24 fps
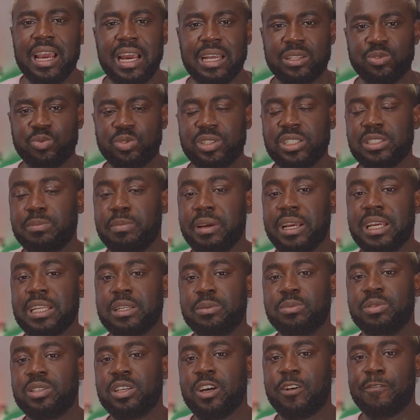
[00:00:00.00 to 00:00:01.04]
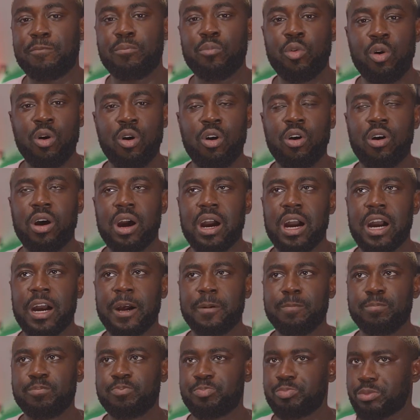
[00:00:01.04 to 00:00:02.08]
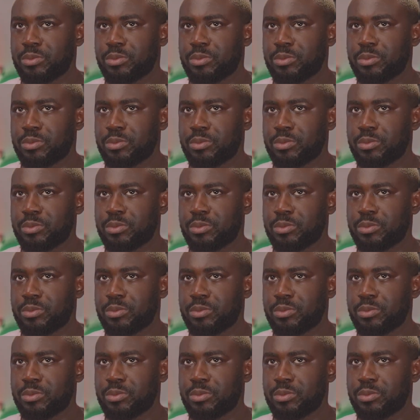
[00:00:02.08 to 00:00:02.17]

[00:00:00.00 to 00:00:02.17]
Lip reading: and which is making himself more